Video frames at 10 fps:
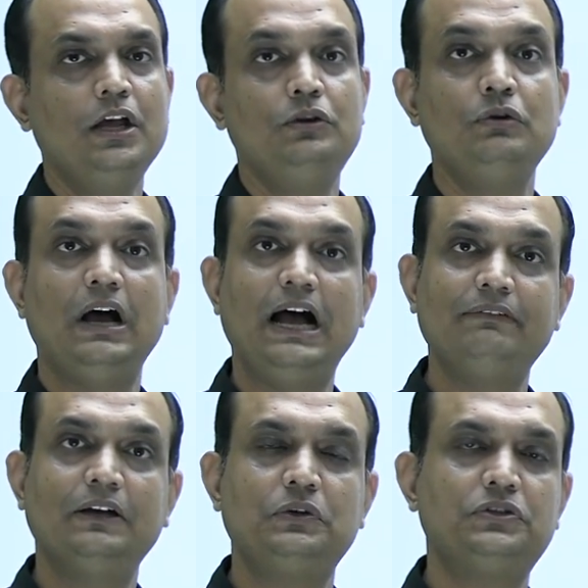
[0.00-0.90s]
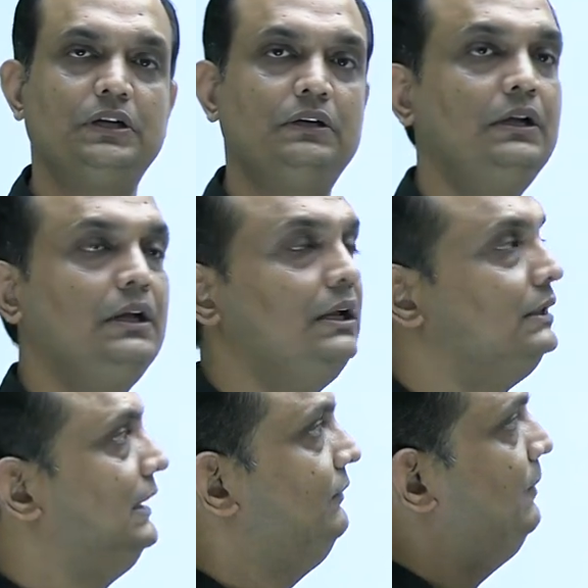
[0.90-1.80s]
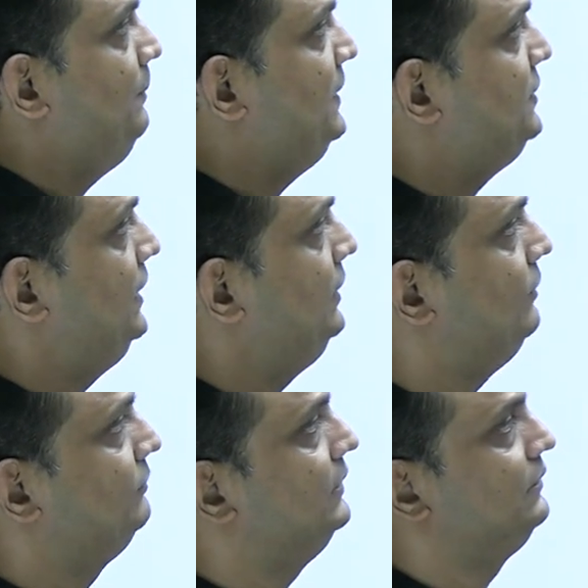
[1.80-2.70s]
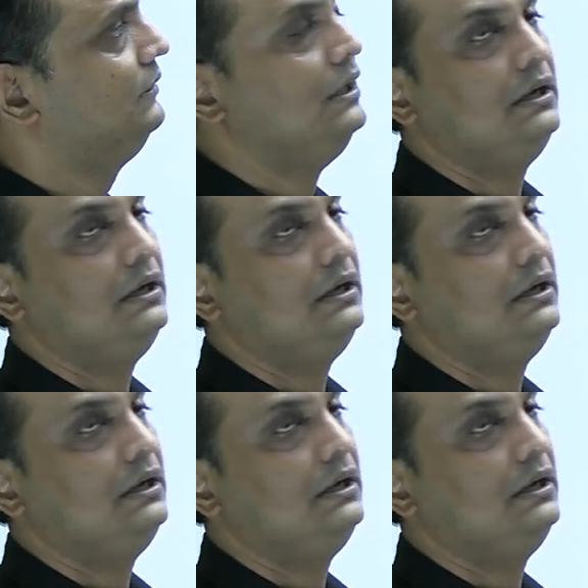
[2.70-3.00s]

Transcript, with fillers: You have the question that if a patient of the